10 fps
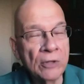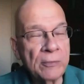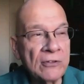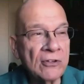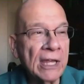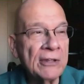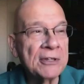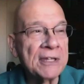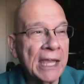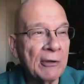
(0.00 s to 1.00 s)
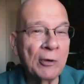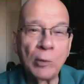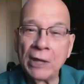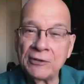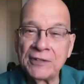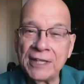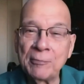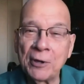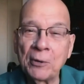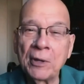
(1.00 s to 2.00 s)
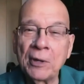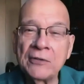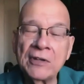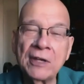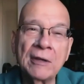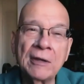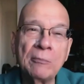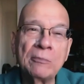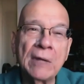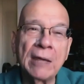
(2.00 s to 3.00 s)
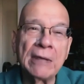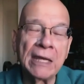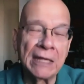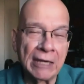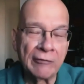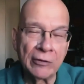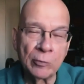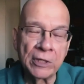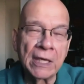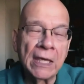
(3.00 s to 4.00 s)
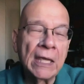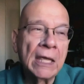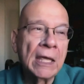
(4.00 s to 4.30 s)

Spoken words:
Well, it depends on how you count a round of chemo. I'm getting it every other week.